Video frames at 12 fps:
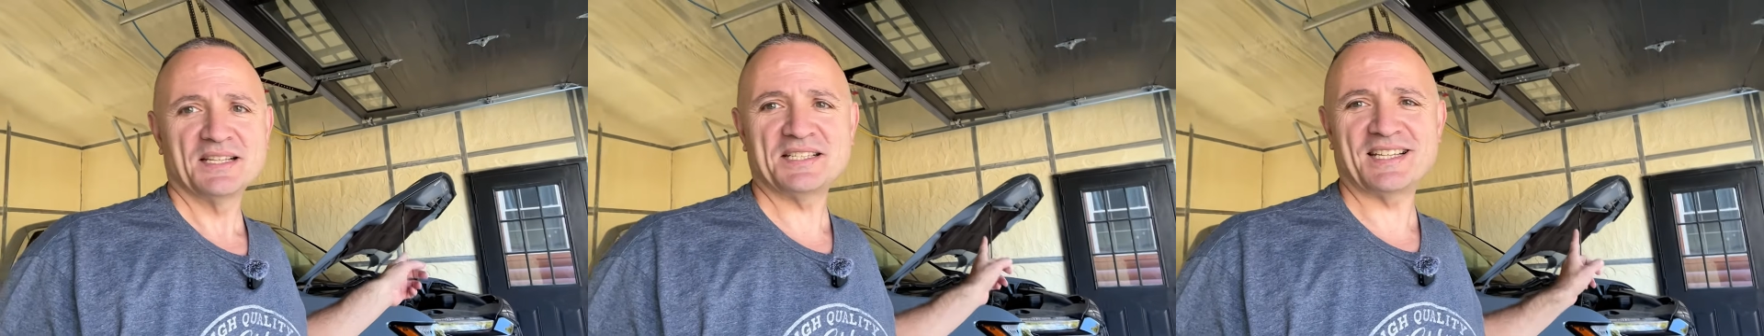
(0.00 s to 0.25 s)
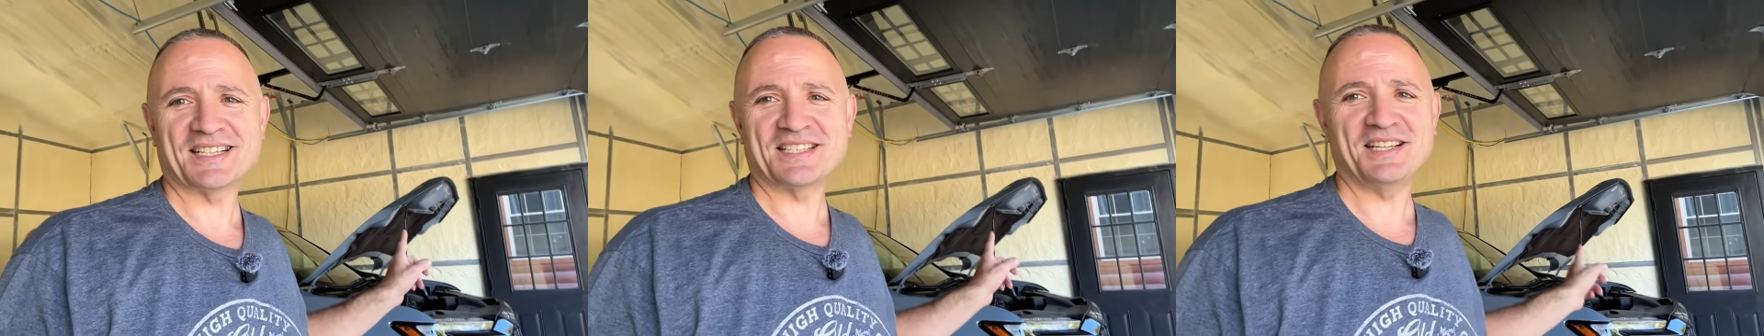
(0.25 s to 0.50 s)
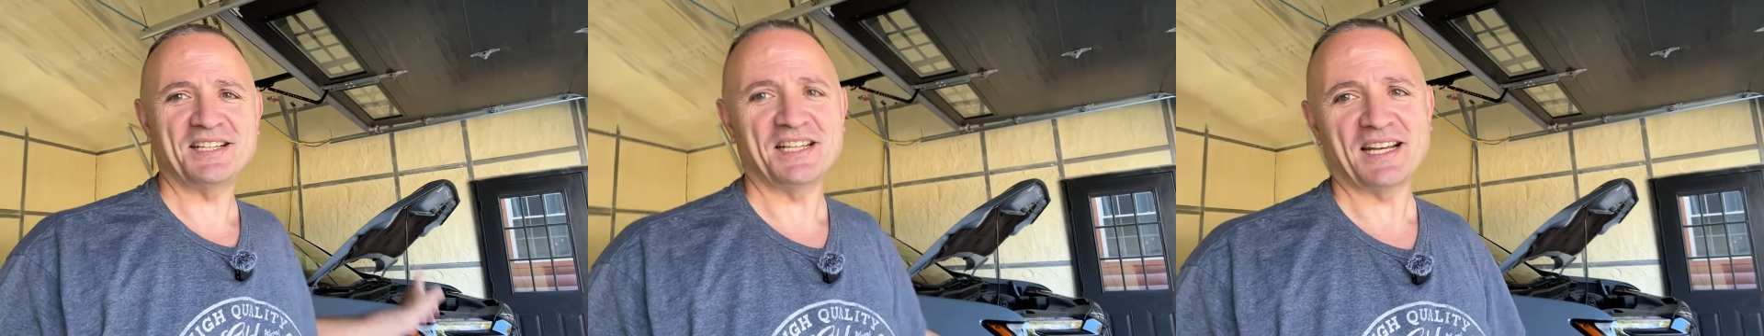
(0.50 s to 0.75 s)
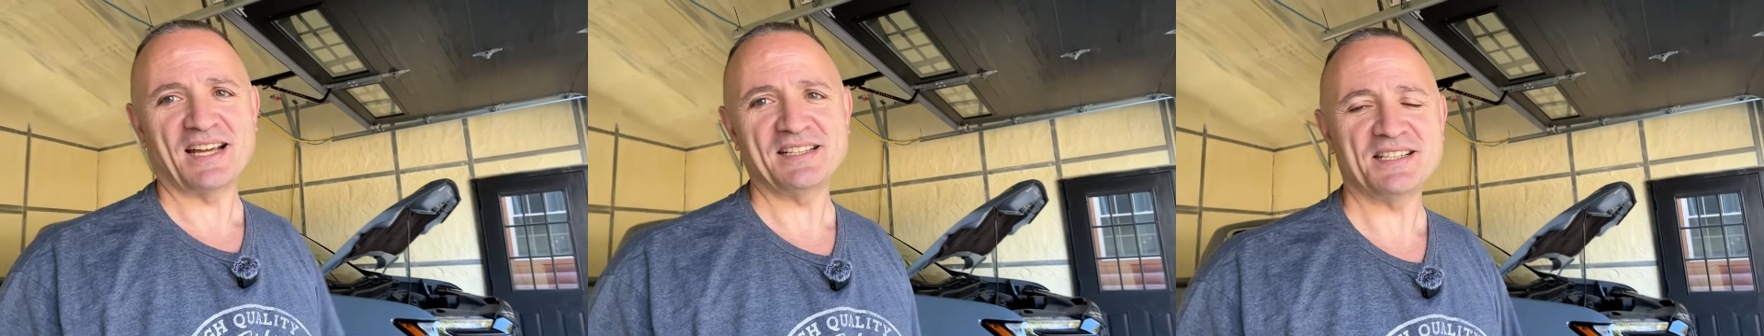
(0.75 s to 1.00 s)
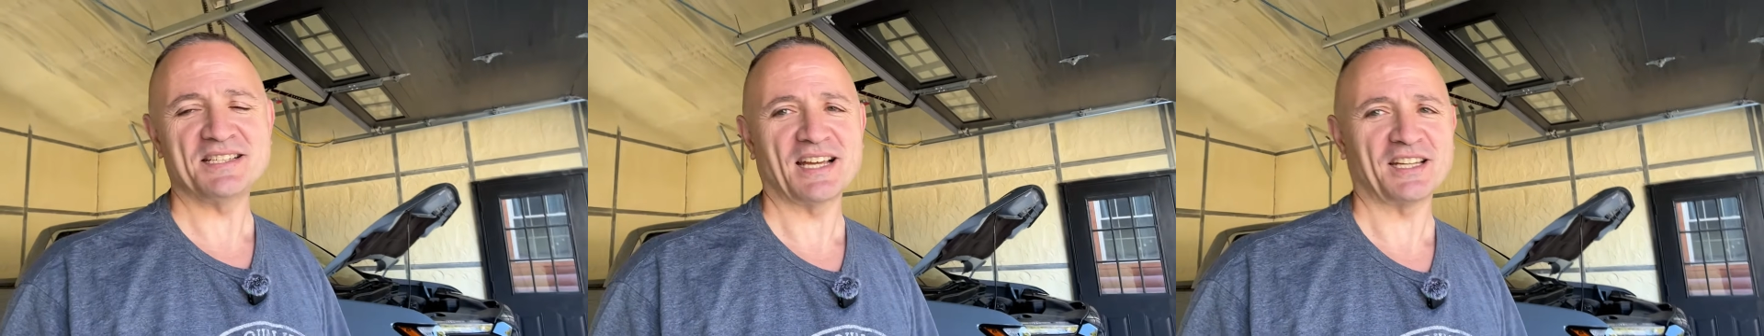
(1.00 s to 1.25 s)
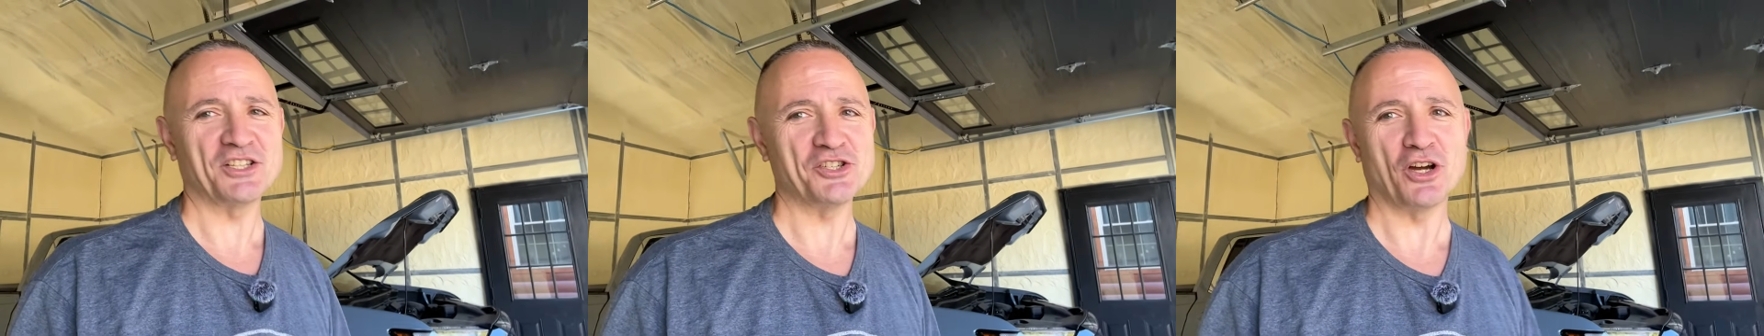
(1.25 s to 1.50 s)
60 to 90
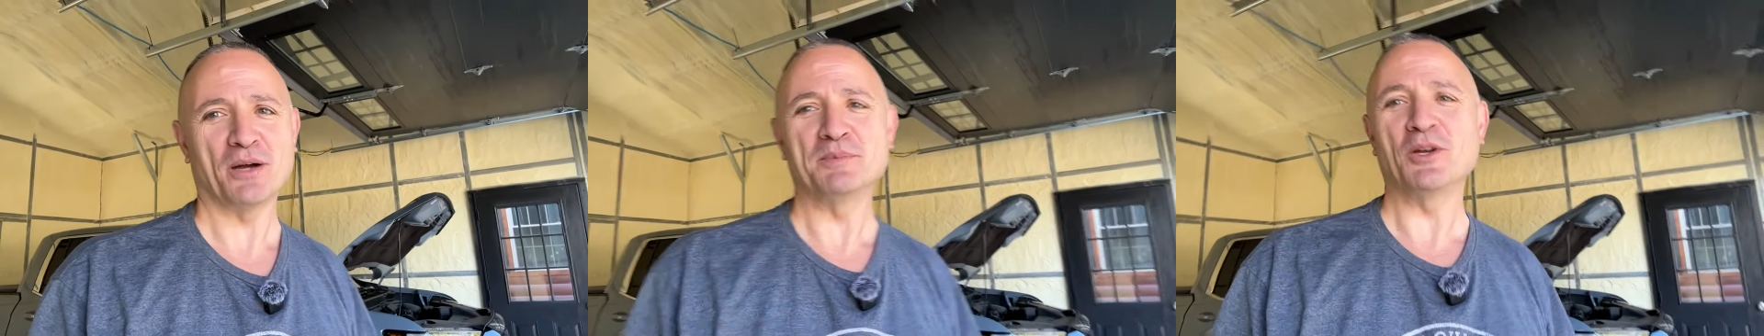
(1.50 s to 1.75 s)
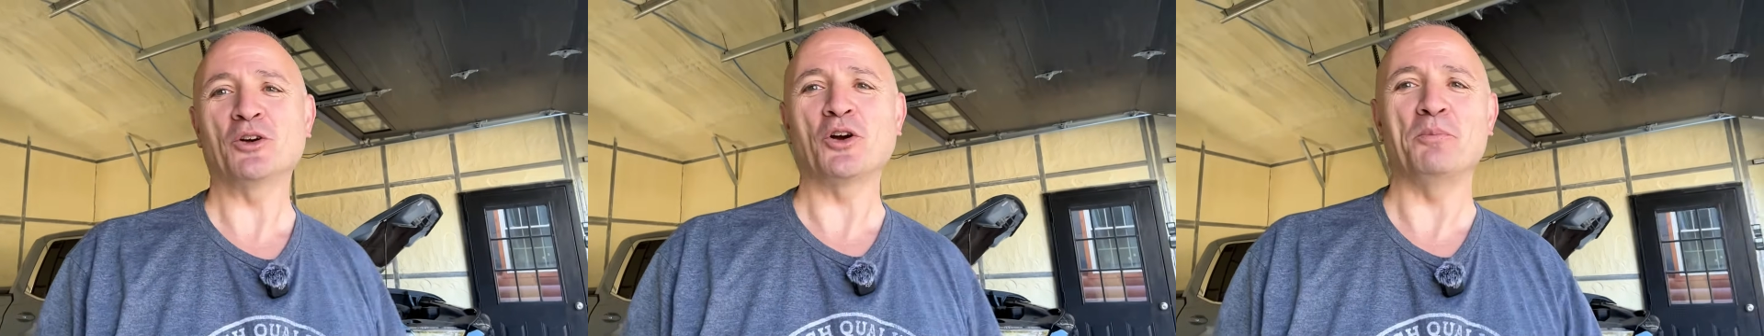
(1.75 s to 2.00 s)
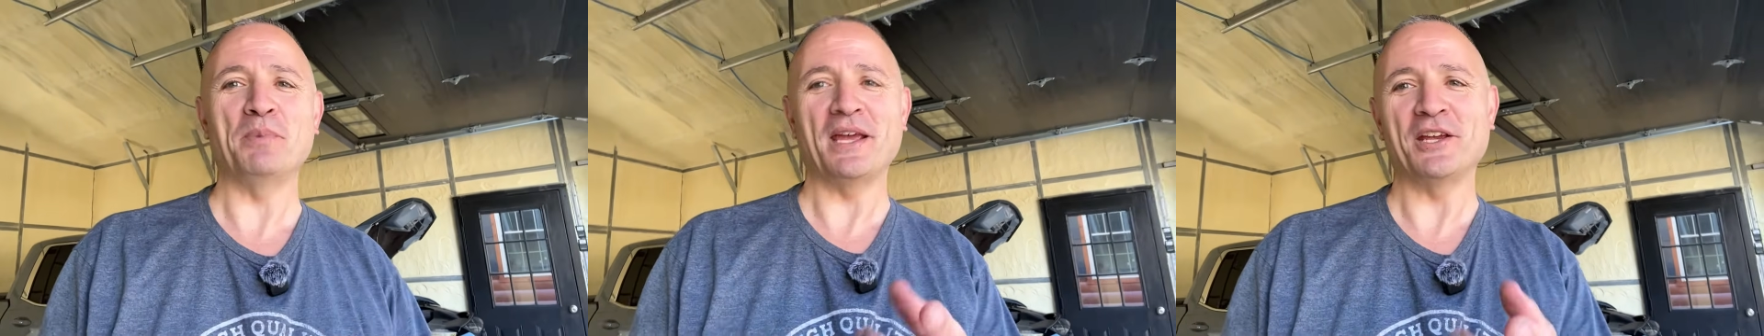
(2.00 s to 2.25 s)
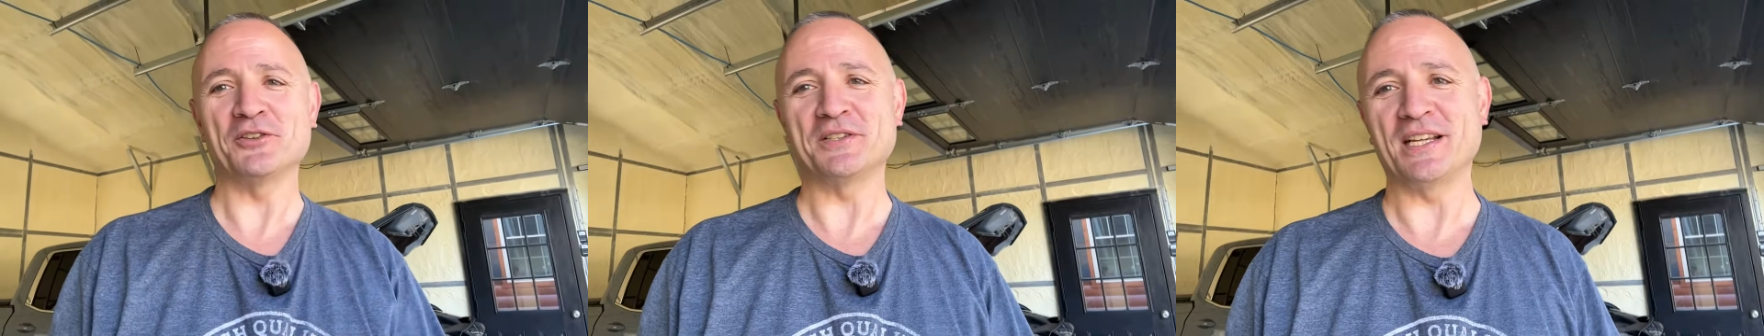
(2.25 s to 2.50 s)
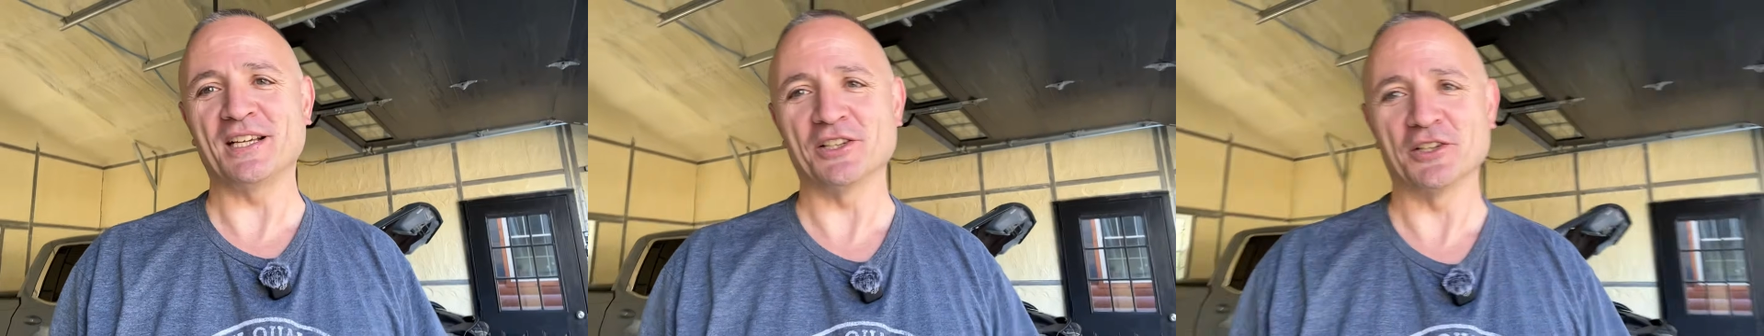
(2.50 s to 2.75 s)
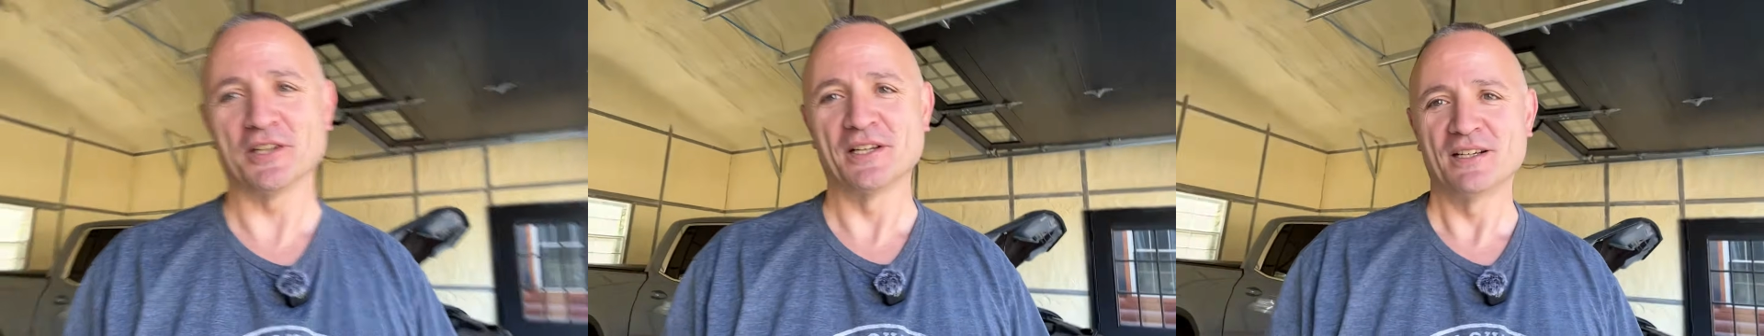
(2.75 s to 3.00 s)
second job. Don't go pay your
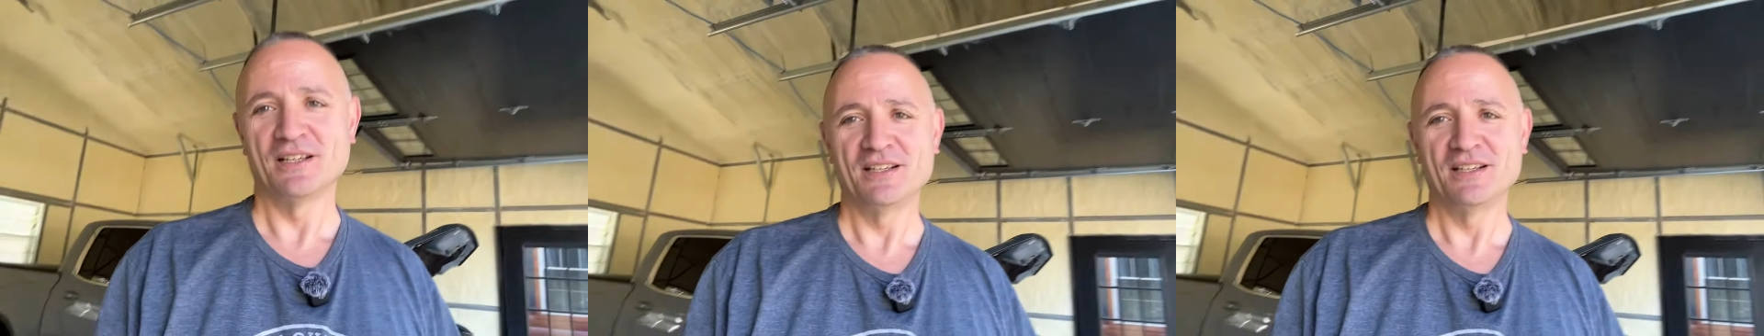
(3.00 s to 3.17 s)
dealer